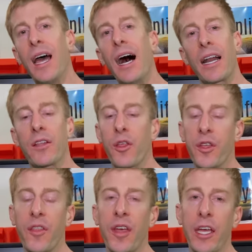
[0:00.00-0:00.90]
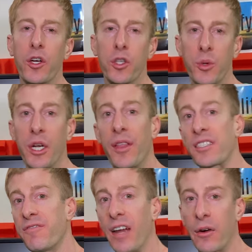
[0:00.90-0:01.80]
Another thing that they include here
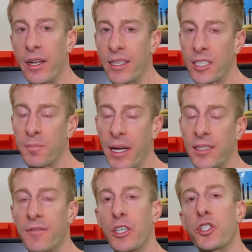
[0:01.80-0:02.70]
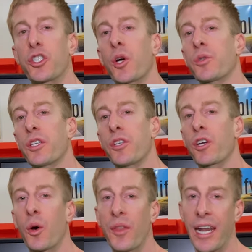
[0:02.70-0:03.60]
that's very expensive and shows that they're
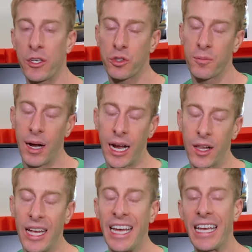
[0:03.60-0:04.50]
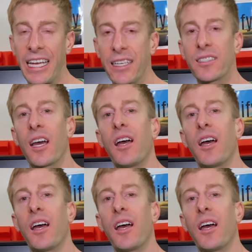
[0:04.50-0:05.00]
going that extra mile is